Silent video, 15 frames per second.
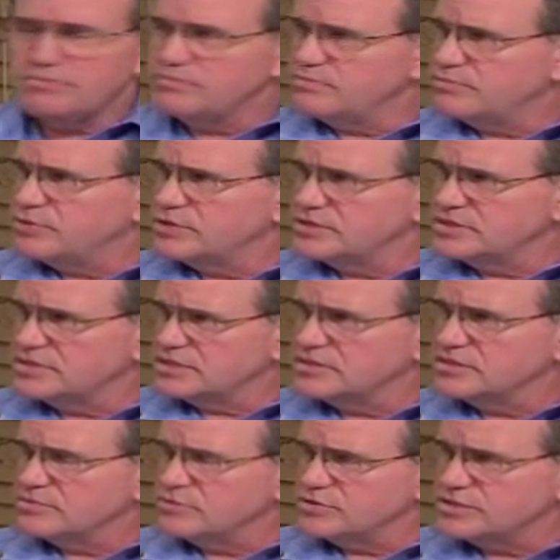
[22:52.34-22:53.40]
put uh,
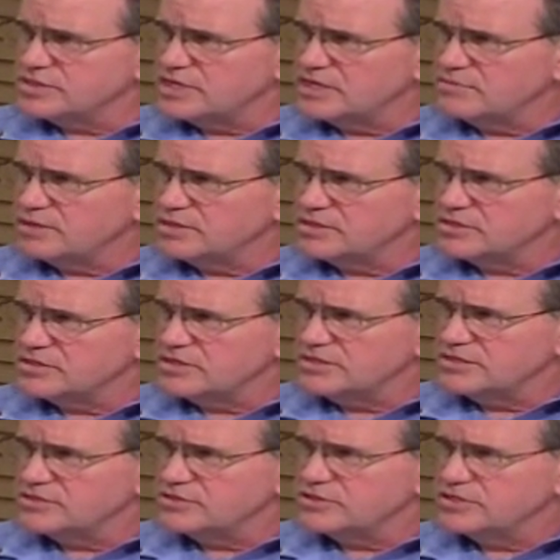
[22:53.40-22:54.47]
someone's name on this
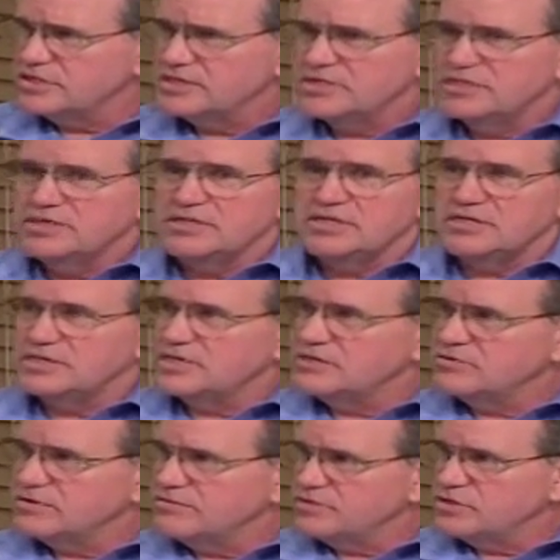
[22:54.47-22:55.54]
list, and they don't
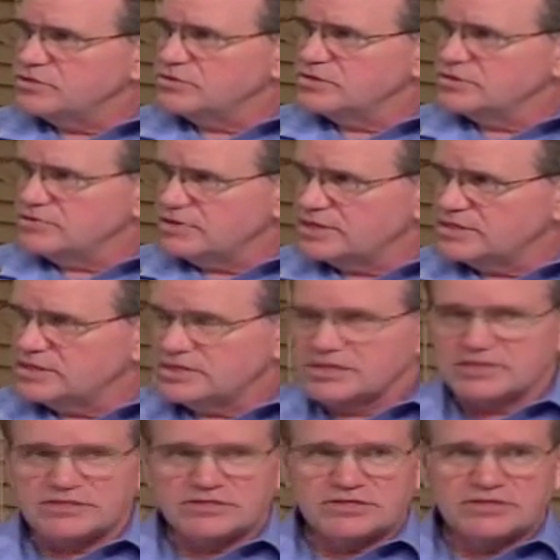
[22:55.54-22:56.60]
even know that they're on the
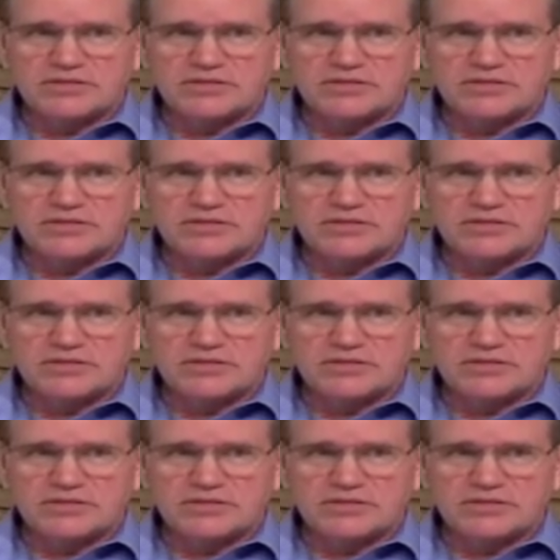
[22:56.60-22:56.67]
list.